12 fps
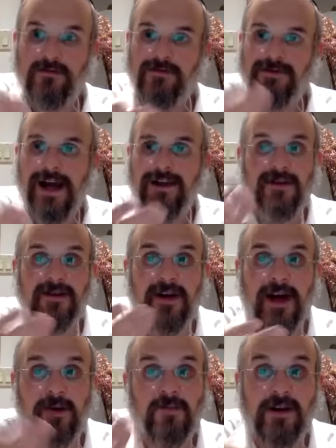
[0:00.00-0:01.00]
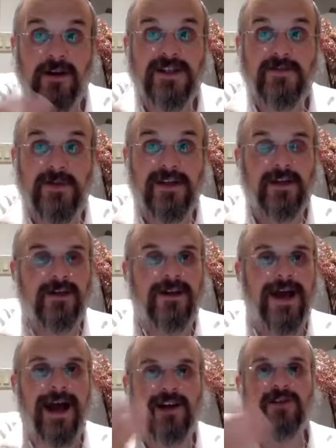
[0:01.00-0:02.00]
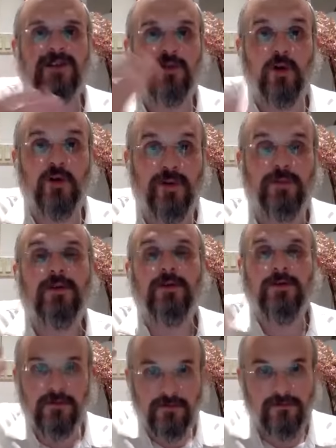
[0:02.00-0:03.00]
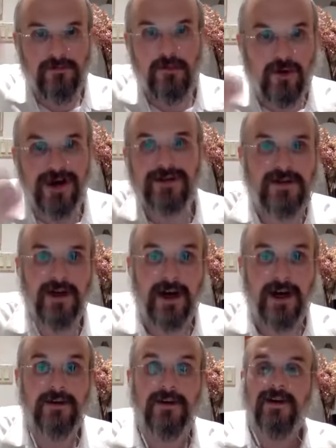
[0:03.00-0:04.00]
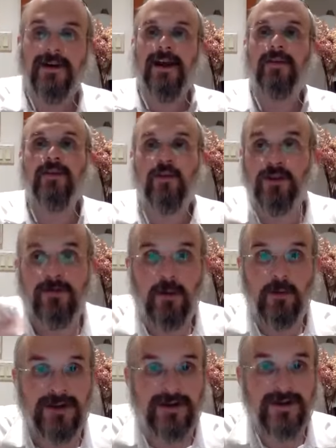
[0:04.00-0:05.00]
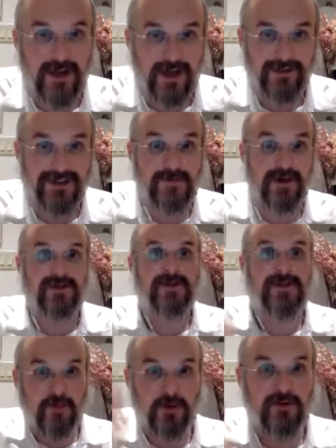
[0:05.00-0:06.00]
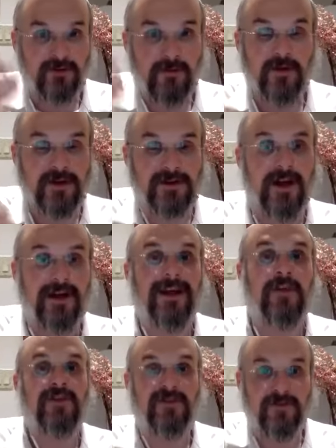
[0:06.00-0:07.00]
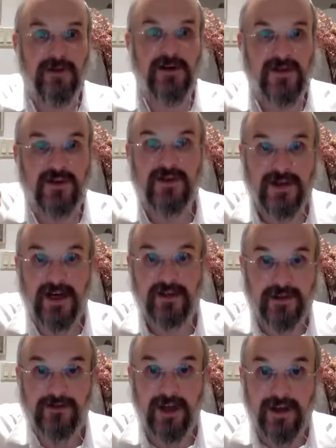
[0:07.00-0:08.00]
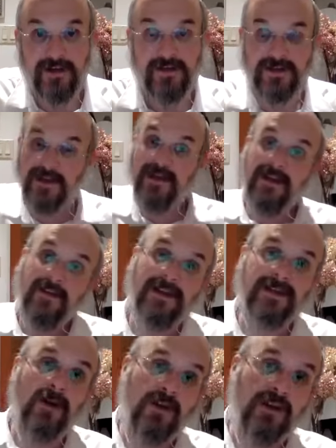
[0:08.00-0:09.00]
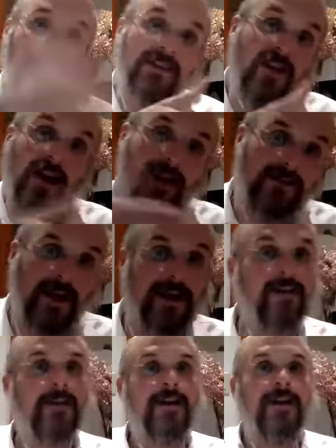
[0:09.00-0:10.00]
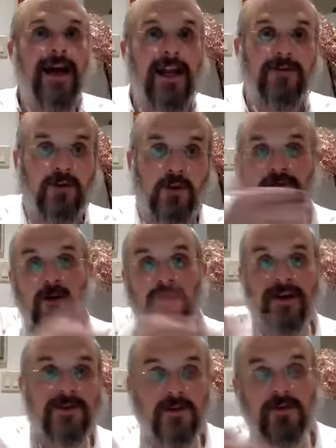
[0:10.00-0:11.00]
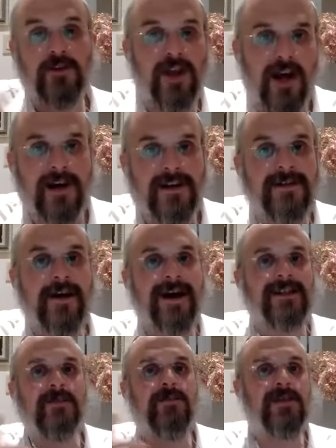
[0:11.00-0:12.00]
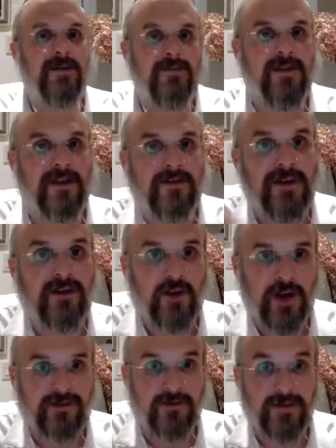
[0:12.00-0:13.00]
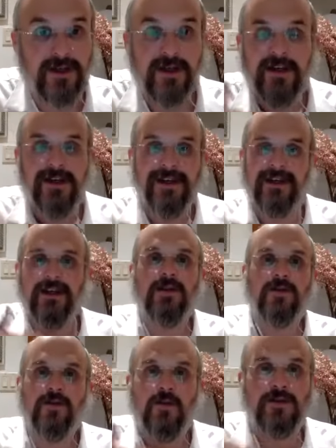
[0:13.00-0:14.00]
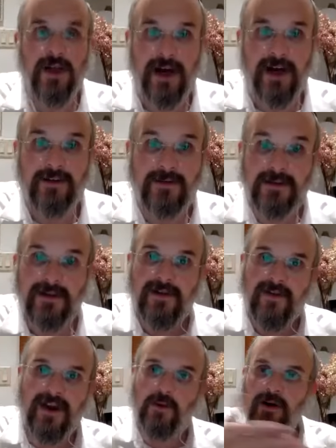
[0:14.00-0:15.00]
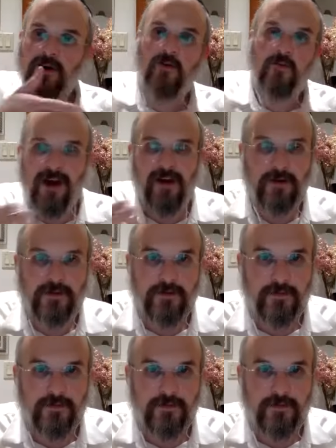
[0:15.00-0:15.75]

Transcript: time Amora is speaking actually told the people, memorize this line. And to told to memorize this line is because it's important to remember this line, and there's information that this line contains that some other line does not contain. And if we're told to memorize two different lines, then there has to be something that's being taught to me in either of those lines that I wouldn't know from the other.